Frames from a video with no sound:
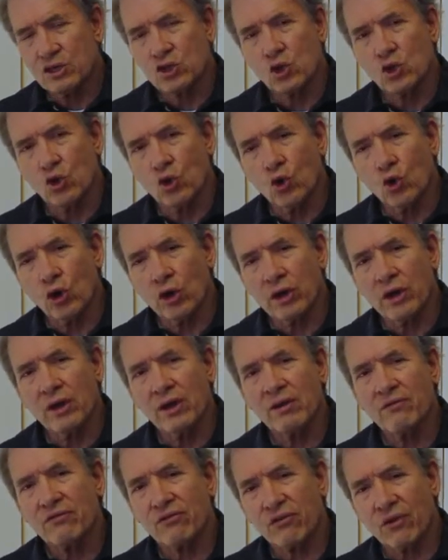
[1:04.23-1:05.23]
good,
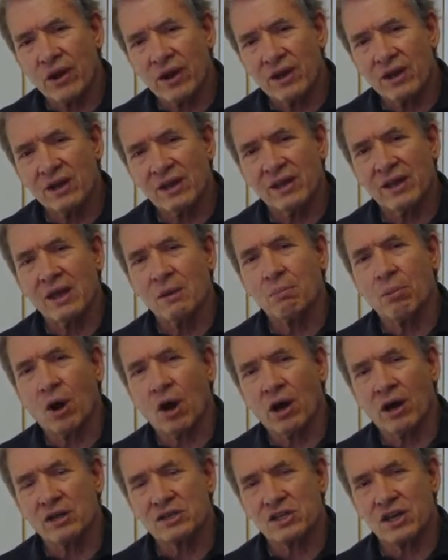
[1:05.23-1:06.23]
friendly,
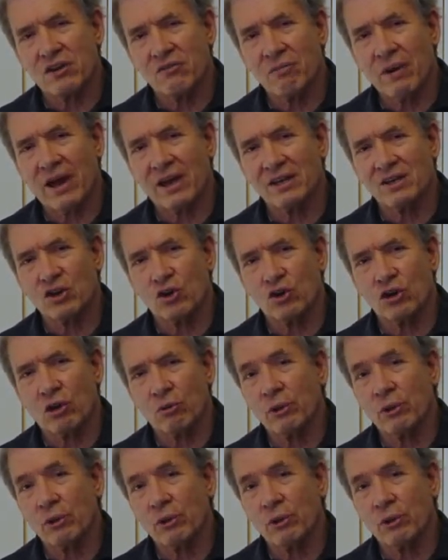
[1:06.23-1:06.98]
positive bacteria,